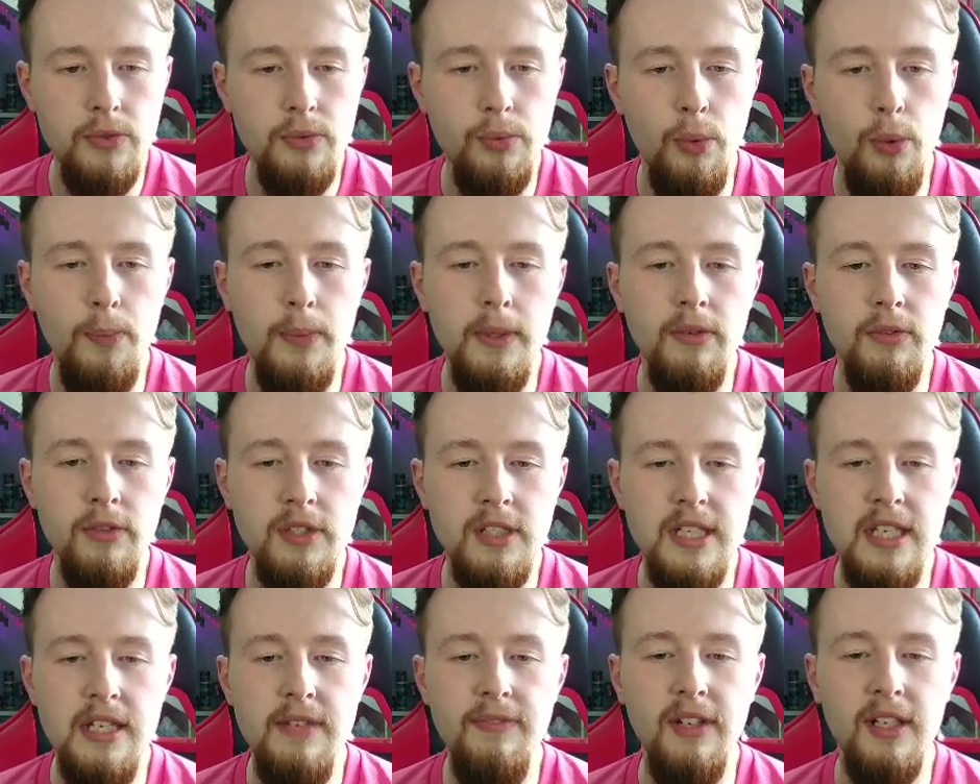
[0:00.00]
will be
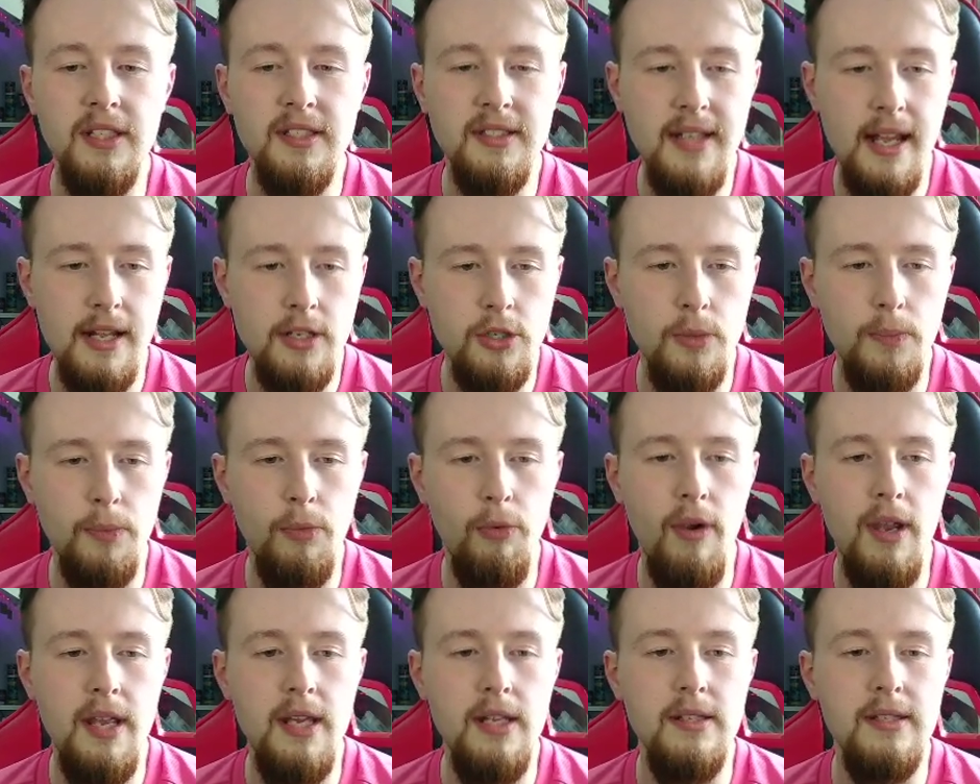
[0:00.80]
receiving stat
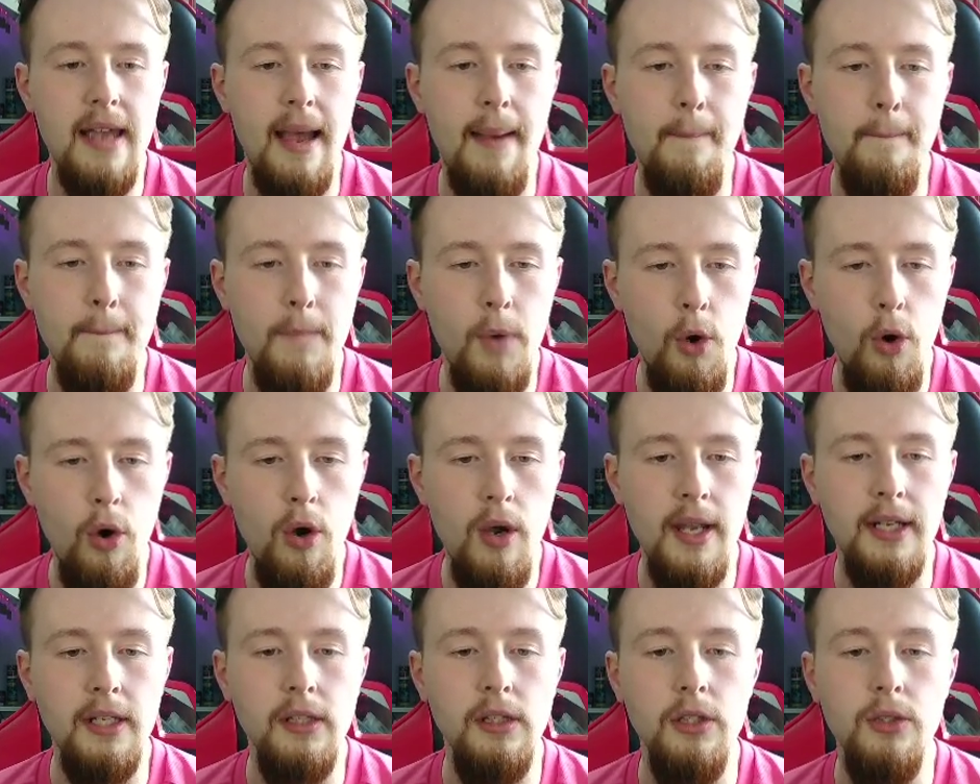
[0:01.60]
upgrades and more,
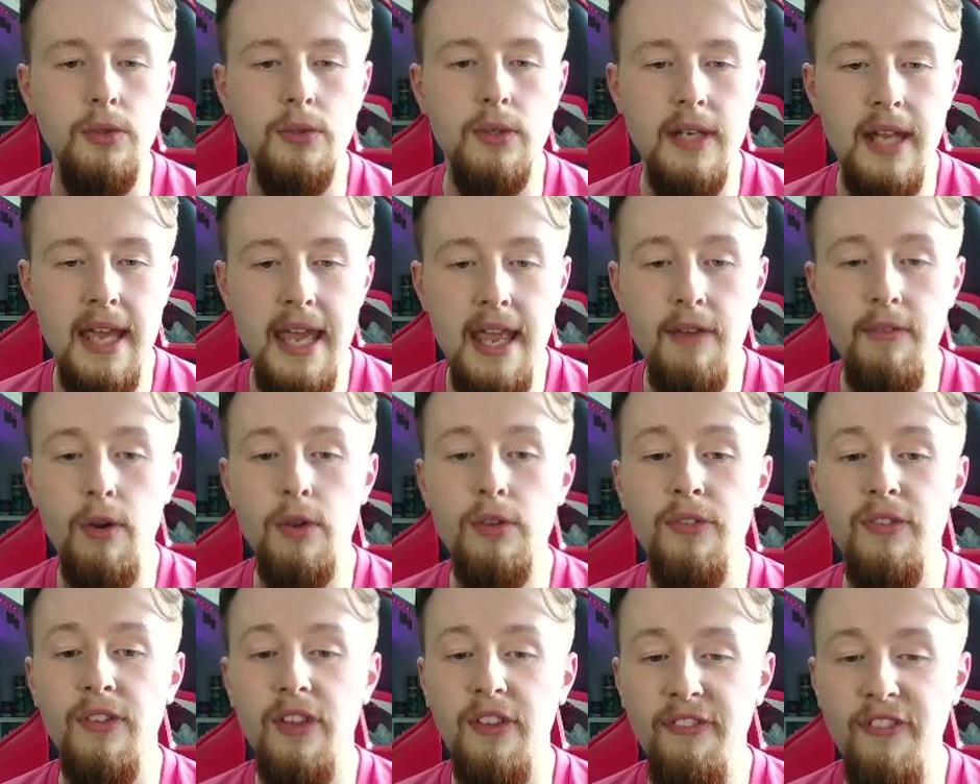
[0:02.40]
including heroes
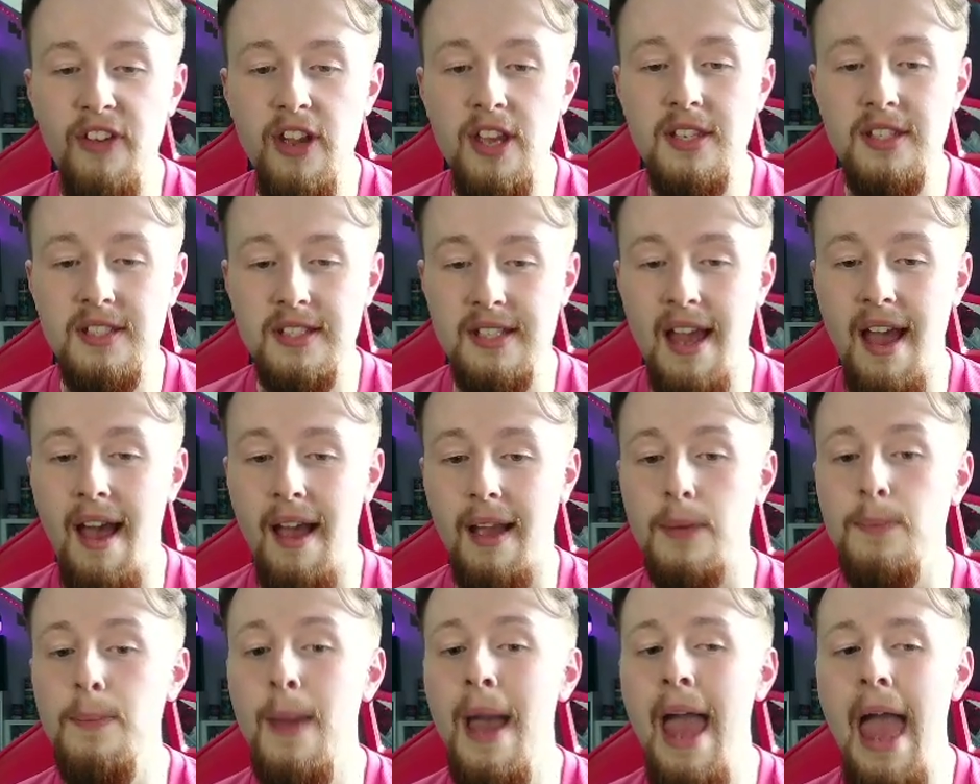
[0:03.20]
for the first
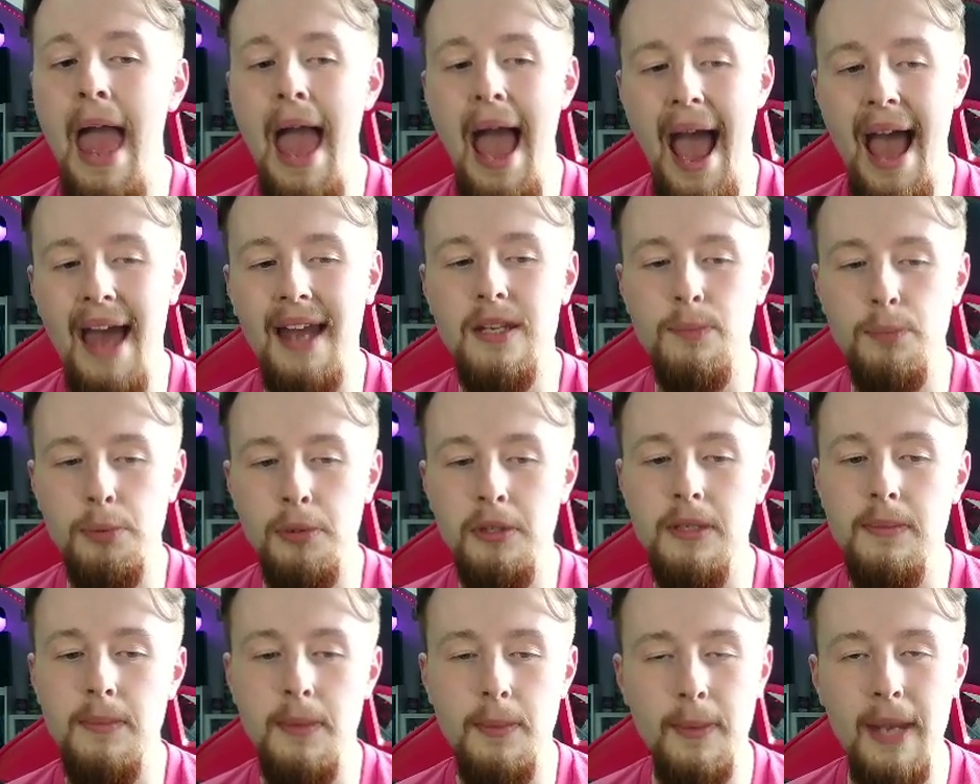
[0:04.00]
time and
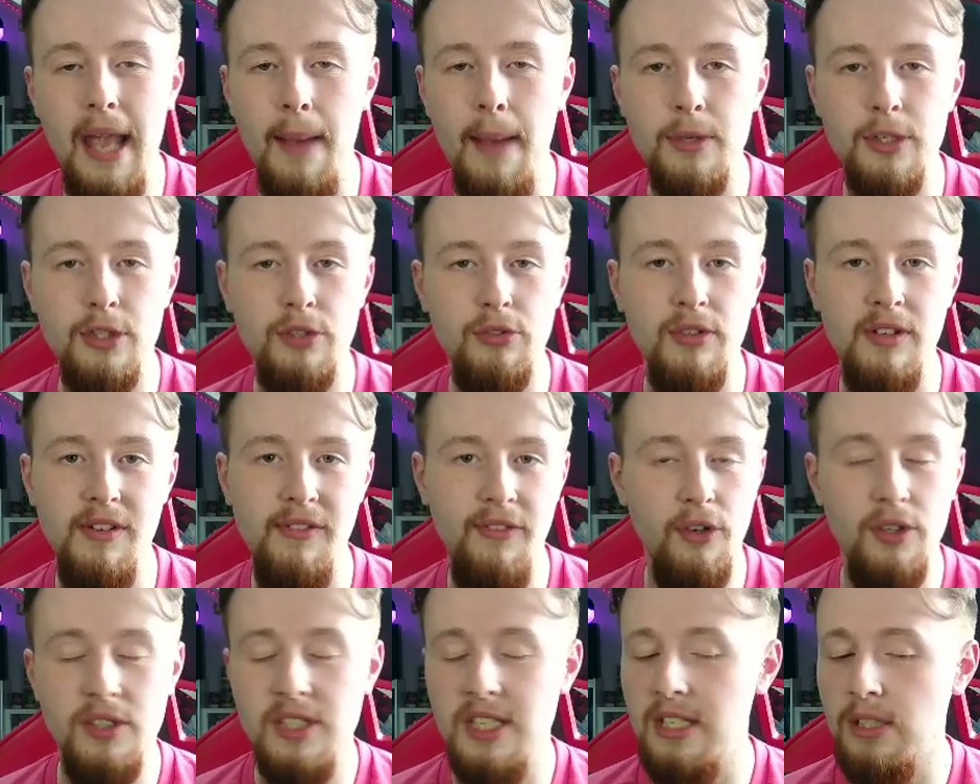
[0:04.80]
premium chemistry
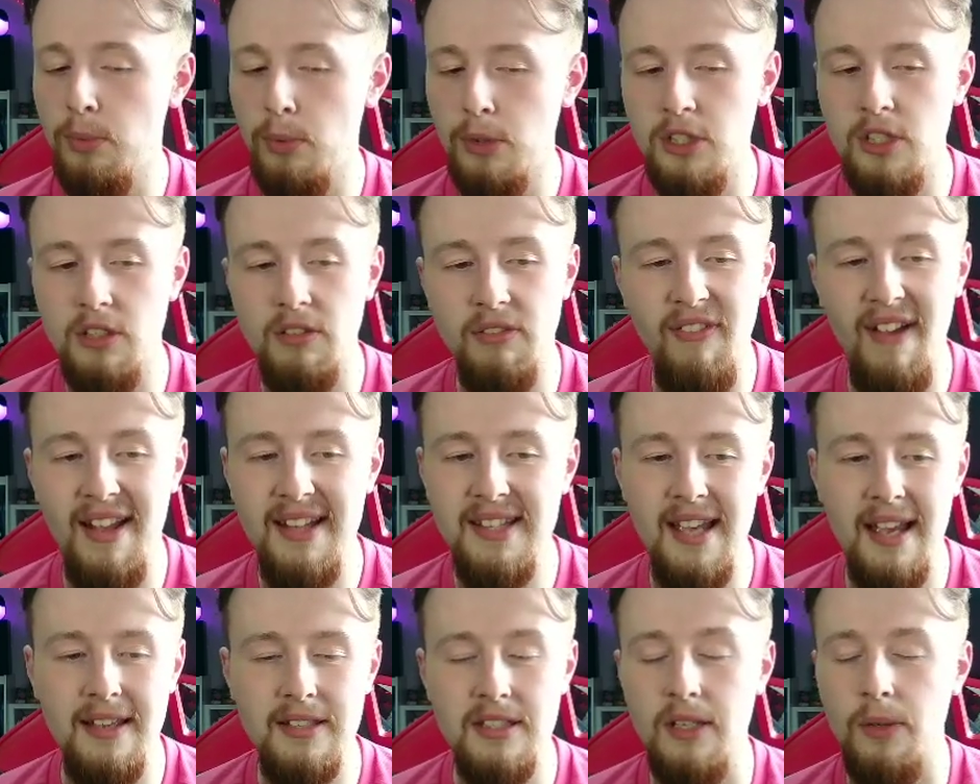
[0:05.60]
Futties, which is
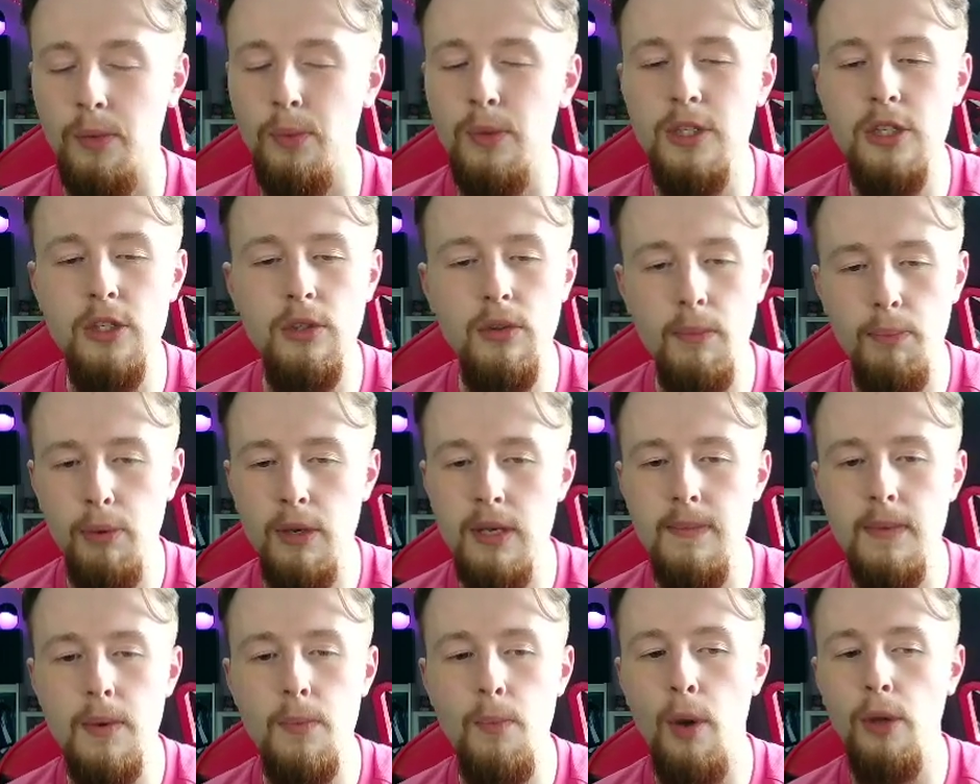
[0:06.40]
fantastic. We knew the
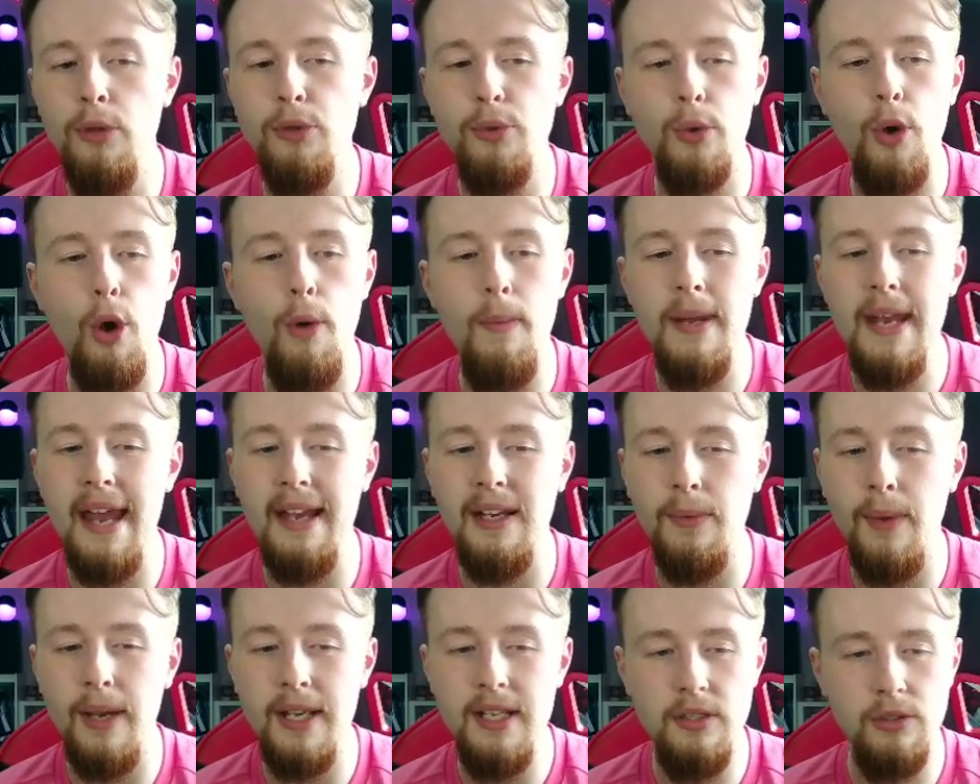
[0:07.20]
premium ones were coming
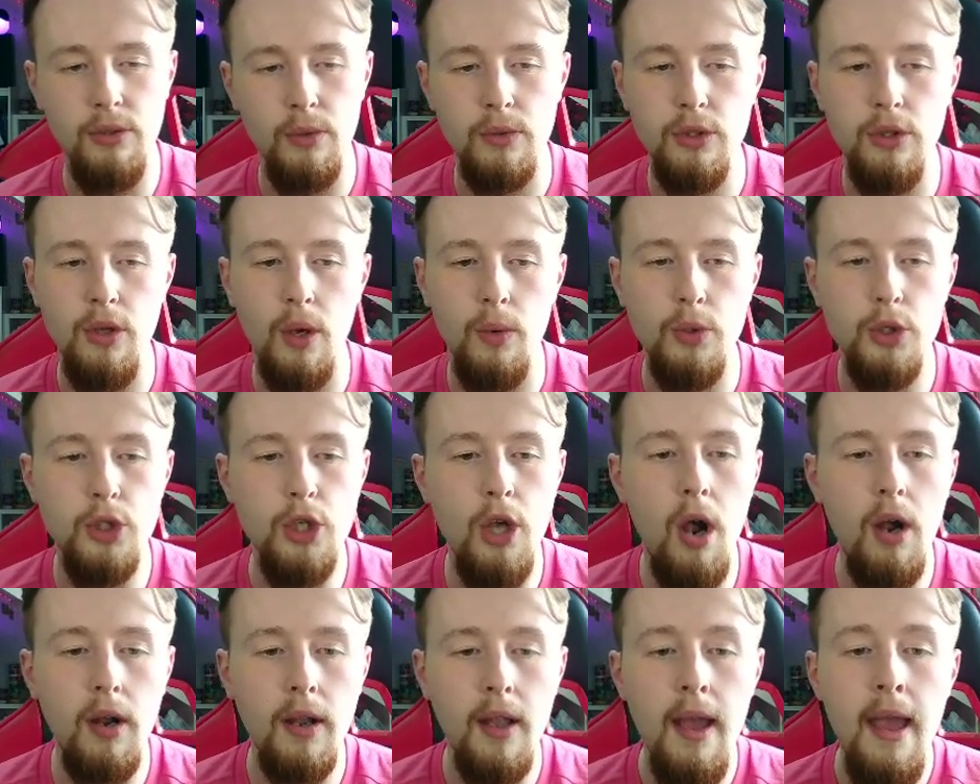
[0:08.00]
anyway, so it's no
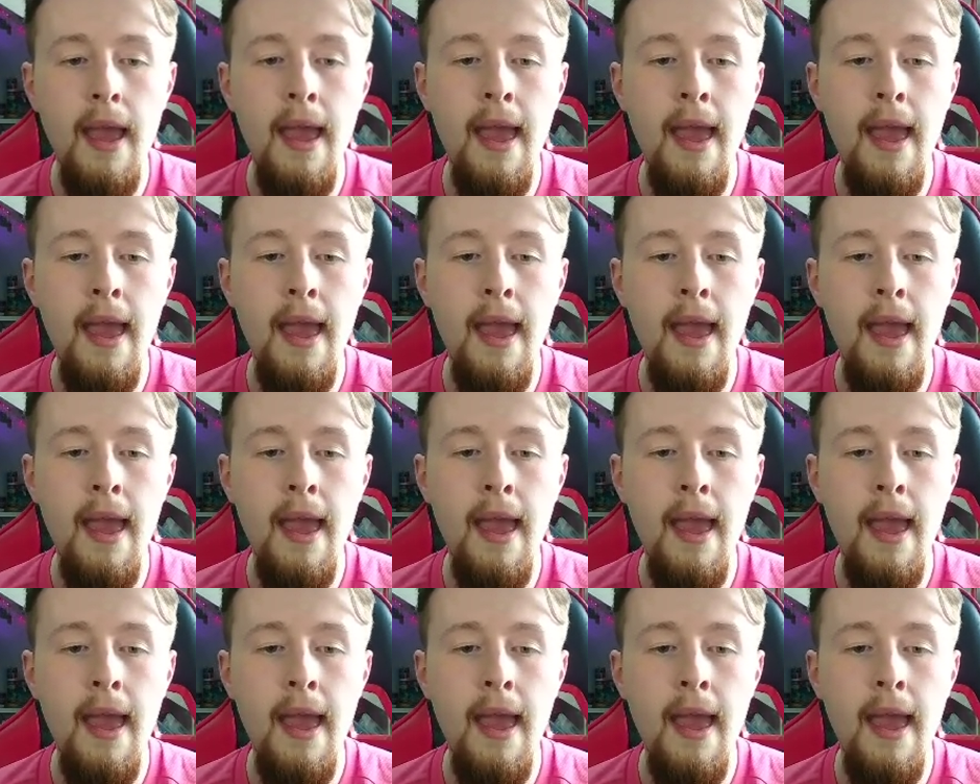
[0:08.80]
shock.